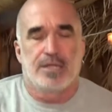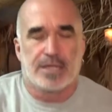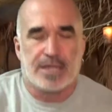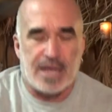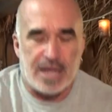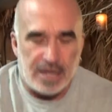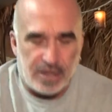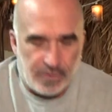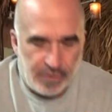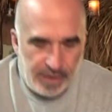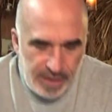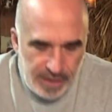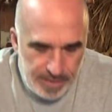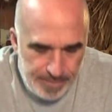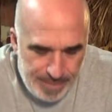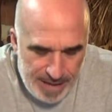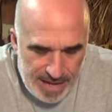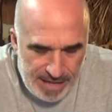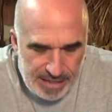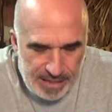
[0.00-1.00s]
kind of created a
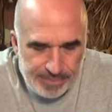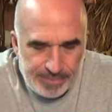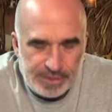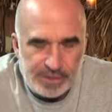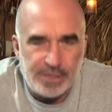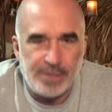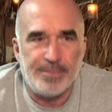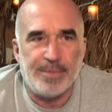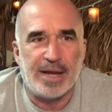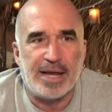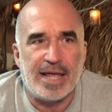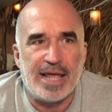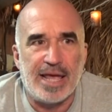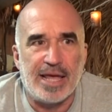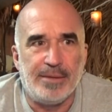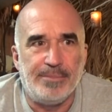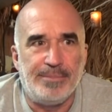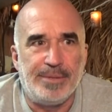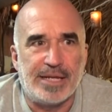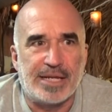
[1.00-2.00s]
bad image in my
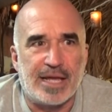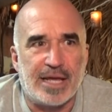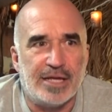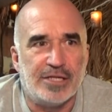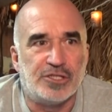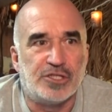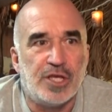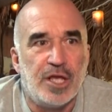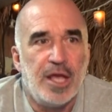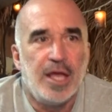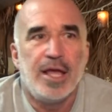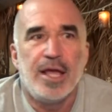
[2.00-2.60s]
head, because